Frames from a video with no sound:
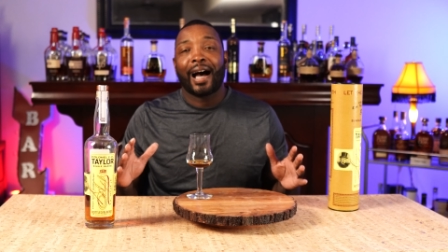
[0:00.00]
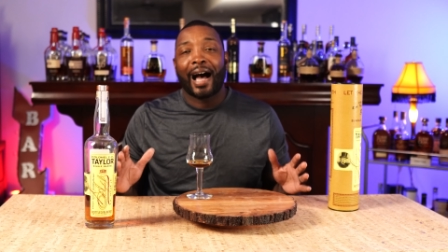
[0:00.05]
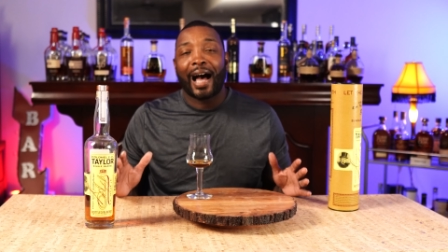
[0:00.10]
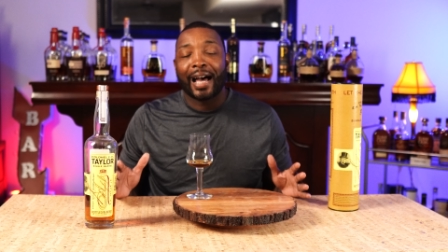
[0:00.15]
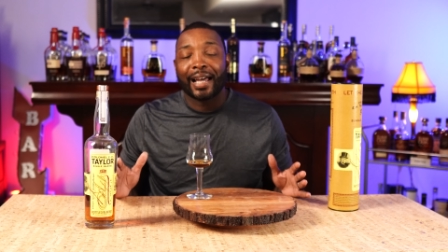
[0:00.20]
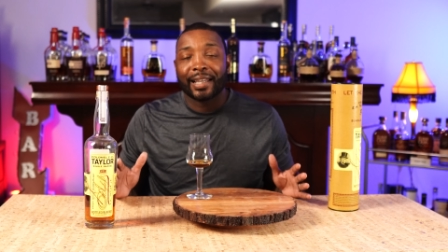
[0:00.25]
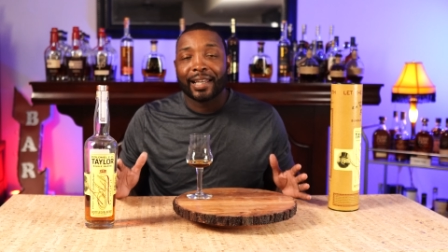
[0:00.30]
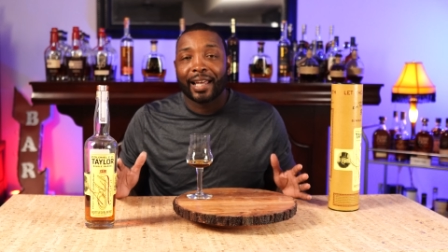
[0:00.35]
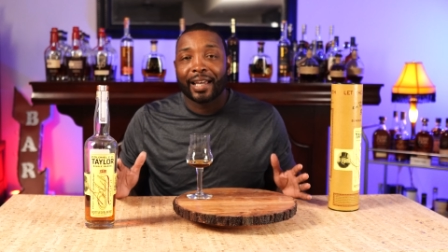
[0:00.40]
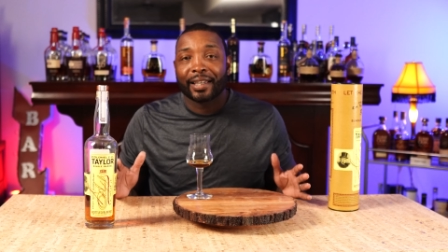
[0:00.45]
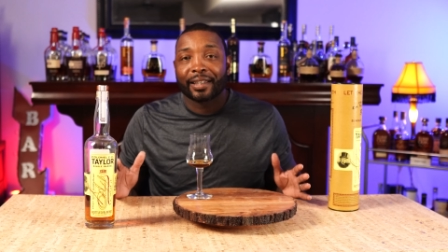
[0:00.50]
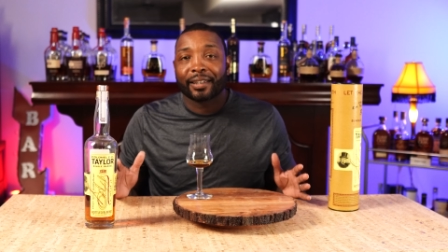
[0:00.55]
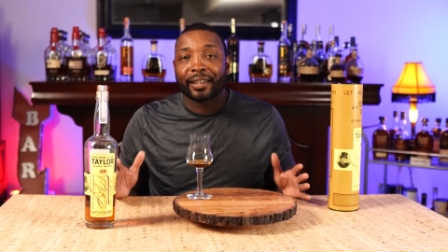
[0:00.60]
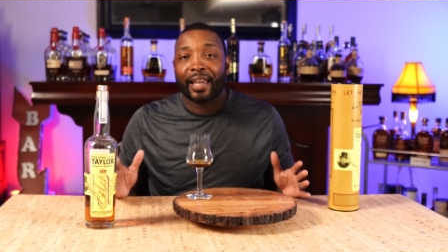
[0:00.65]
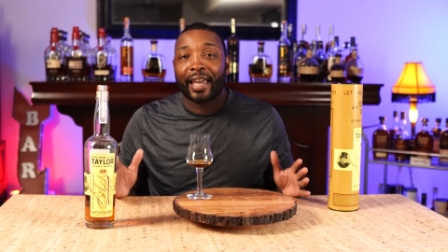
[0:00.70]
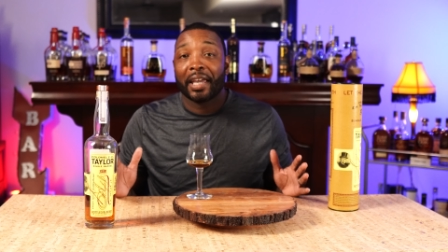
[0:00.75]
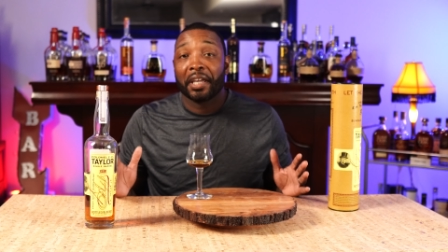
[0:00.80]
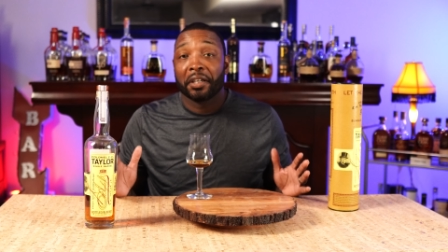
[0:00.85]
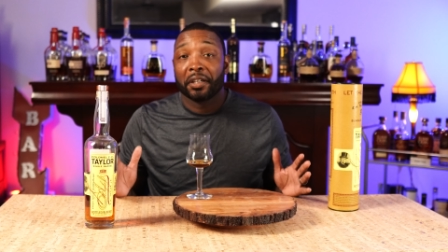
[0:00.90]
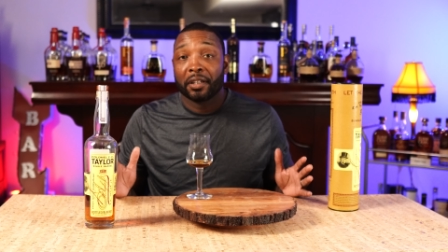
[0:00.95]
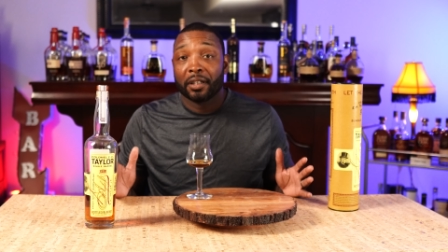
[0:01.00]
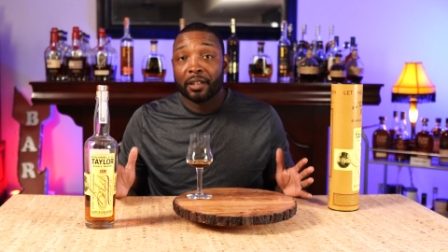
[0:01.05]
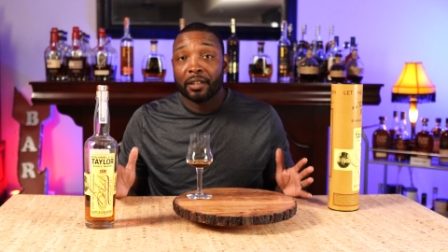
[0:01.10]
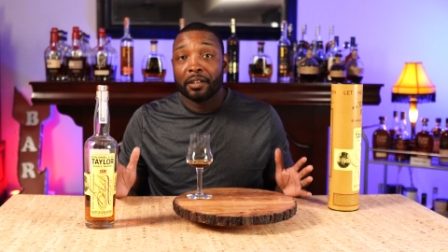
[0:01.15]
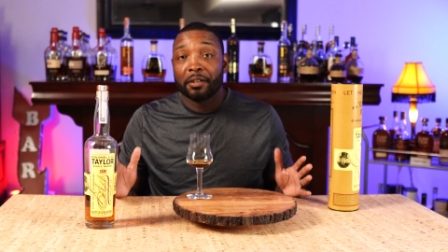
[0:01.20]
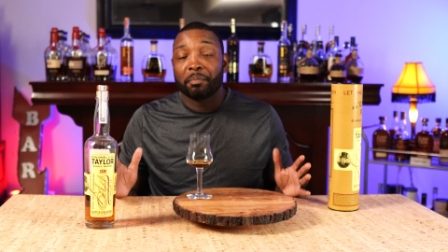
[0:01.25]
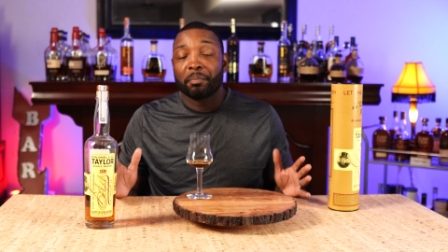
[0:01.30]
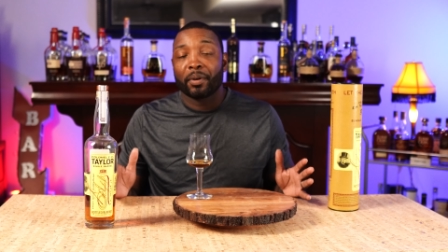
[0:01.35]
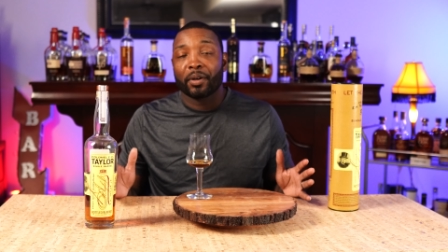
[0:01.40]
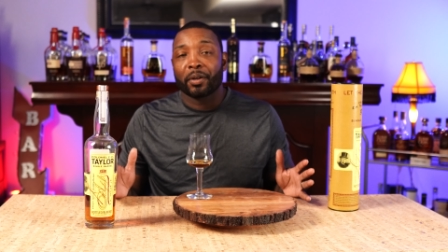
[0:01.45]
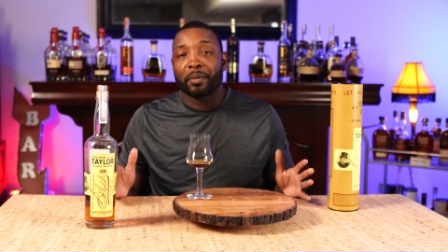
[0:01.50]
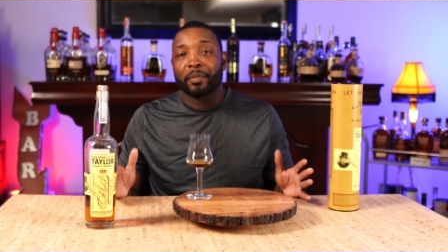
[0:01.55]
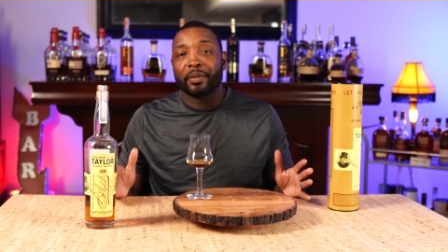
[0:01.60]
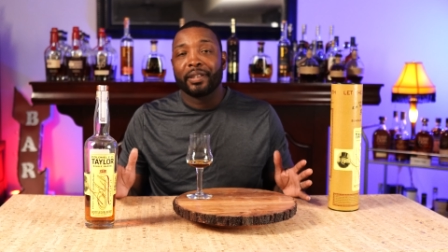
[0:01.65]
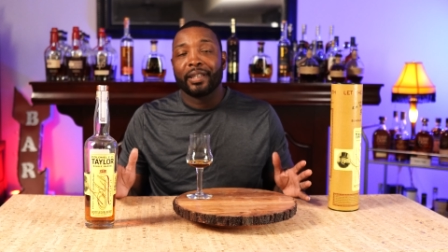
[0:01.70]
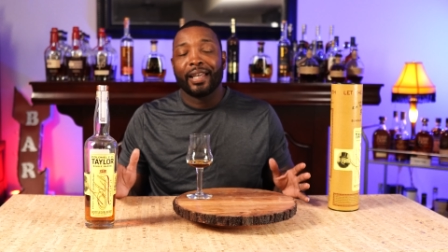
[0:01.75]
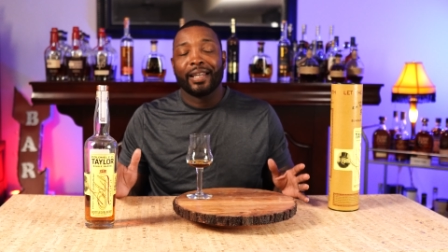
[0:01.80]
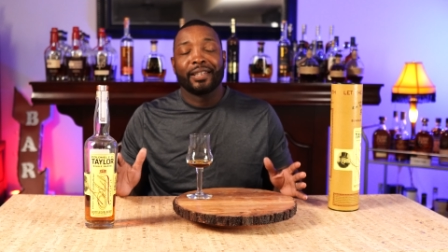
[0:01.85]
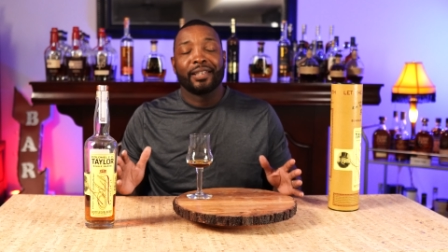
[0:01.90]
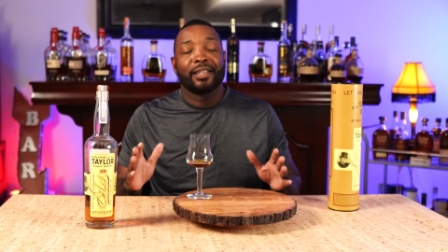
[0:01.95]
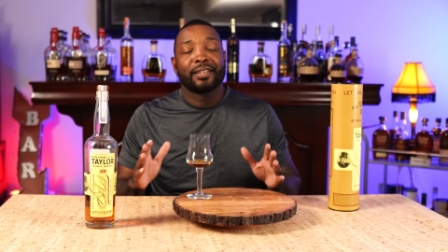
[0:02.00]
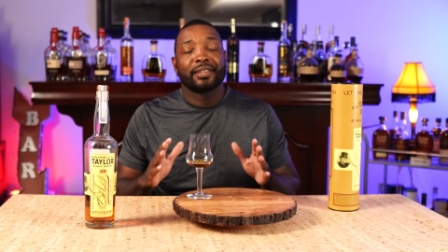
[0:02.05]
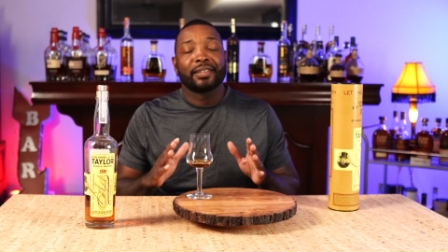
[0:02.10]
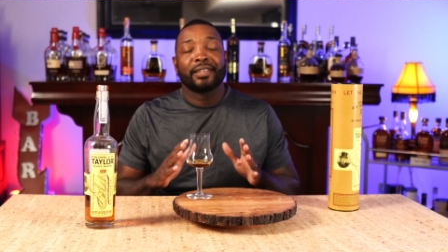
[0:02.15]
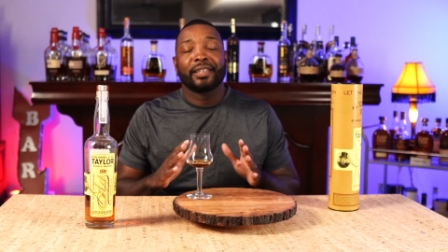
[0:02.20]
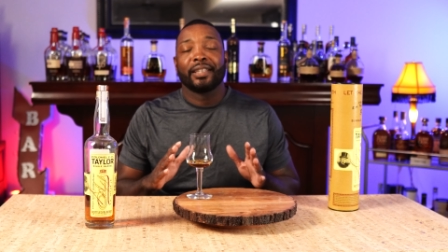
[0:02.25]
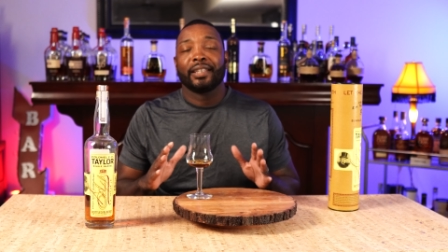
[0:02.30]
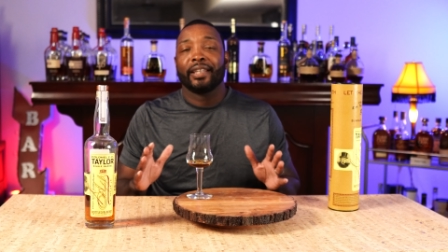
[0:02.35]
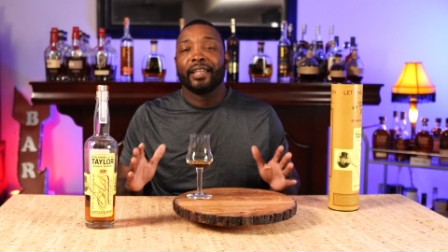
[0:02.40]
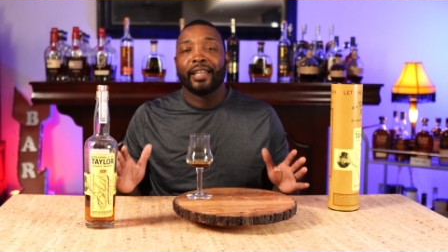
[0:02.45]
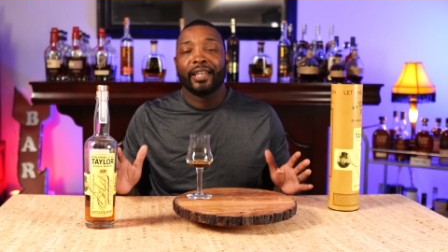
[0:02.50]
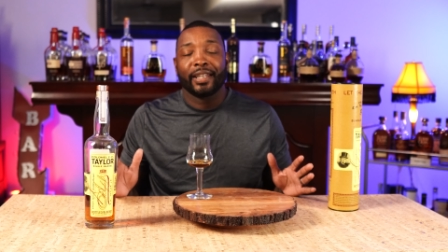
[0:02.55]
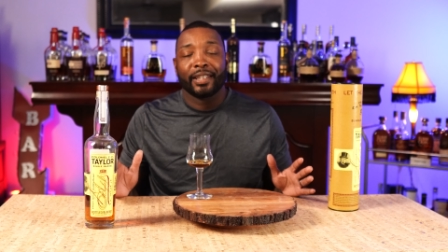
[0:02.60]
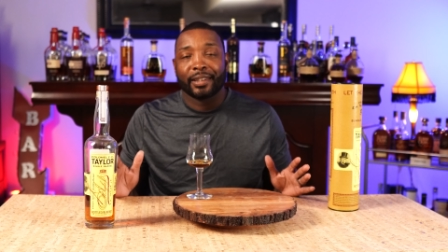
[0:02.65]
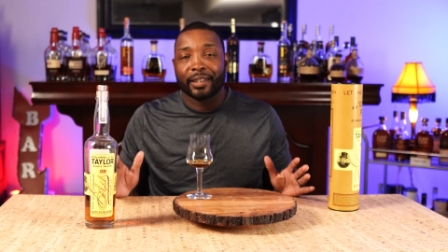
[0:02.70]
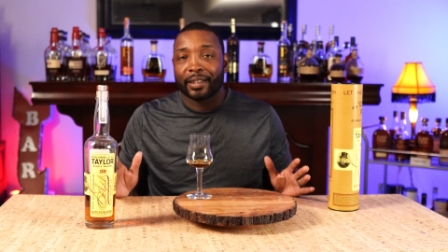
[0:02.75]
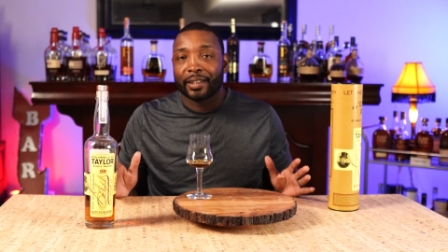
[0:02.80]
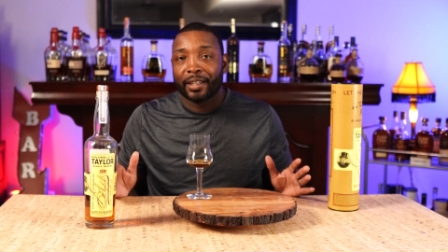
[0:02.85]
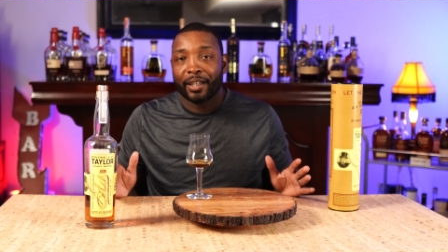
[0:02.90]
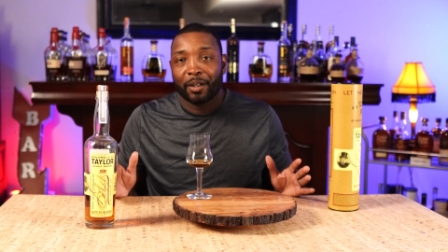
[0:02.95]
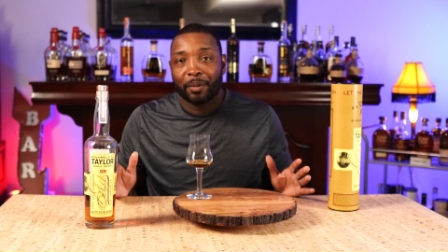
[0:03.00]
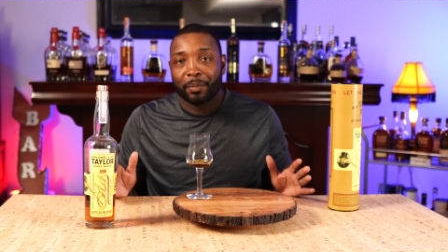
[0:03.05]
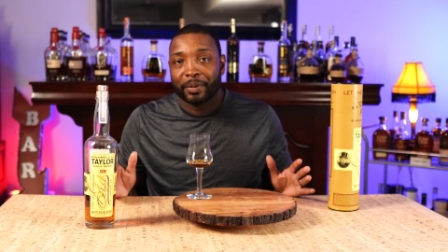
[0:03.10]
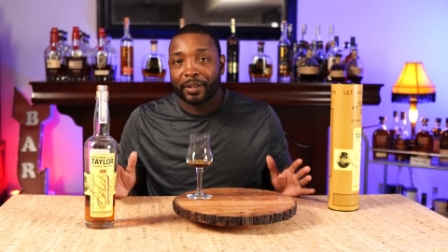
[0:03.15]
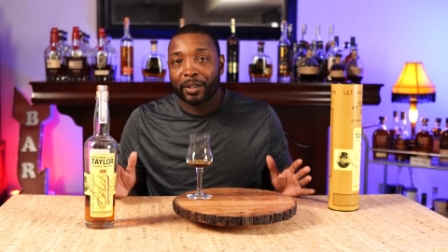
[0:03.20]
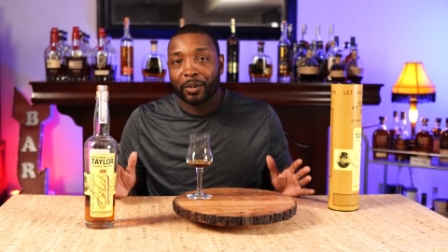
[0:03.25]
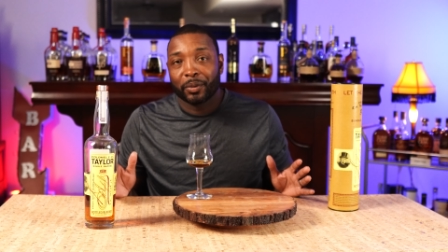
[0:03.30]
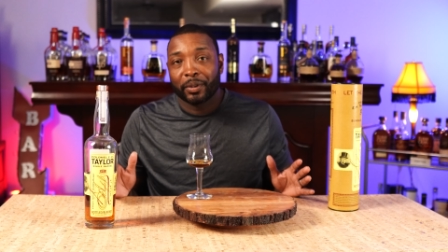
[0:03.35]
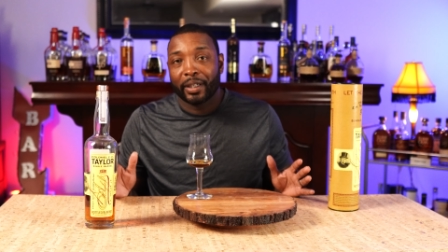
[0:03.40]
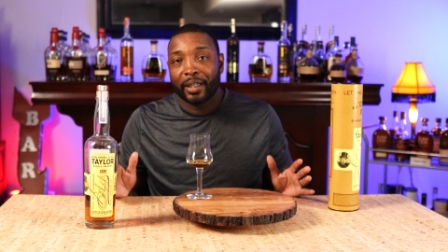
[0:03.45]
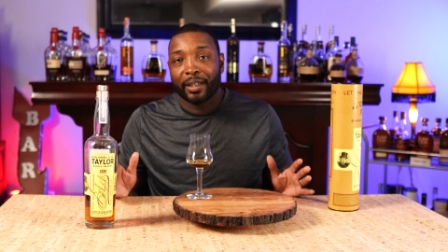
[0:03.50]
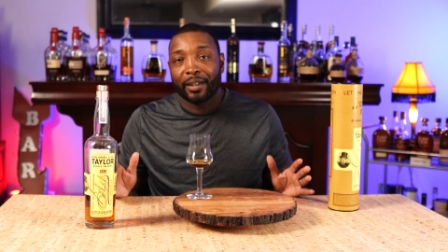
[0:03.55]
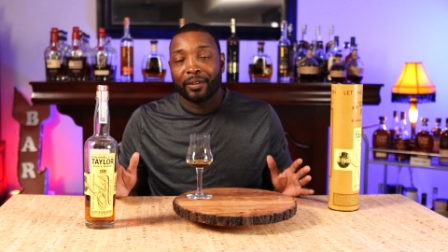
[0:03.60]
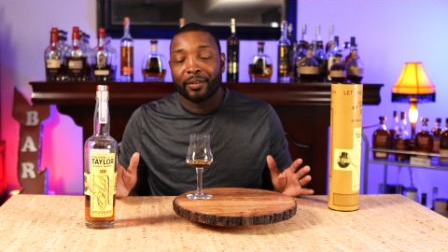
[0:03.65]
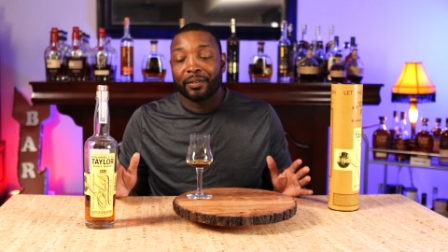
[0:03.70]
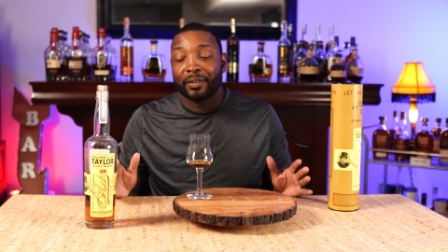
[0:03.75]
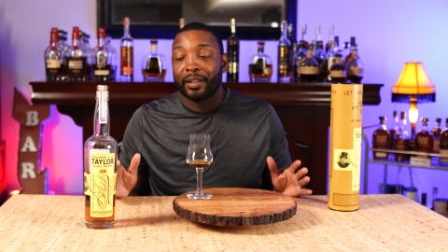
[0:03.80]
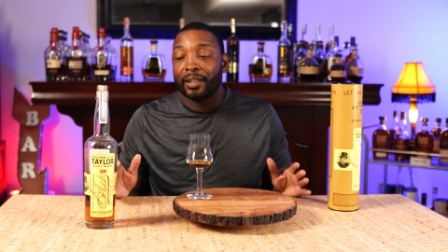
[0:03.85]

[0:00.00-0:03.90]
I like a good bourbon that doesn't need anything to help it go down.